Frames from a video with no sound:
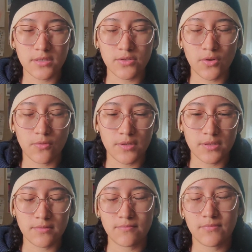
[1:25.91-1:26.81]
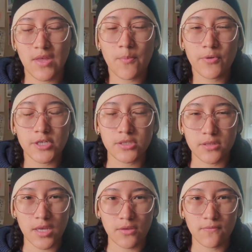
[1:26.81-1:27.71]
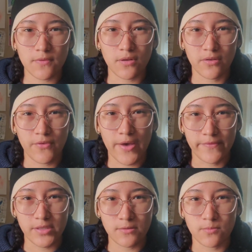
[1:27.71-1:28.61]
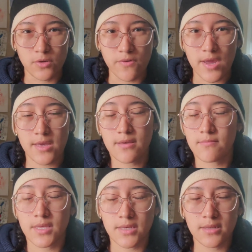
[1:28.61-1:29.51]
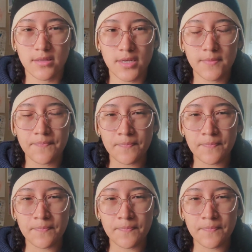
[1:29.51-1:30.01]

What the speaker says: it's always that pressure that you feel of having to be great immediately.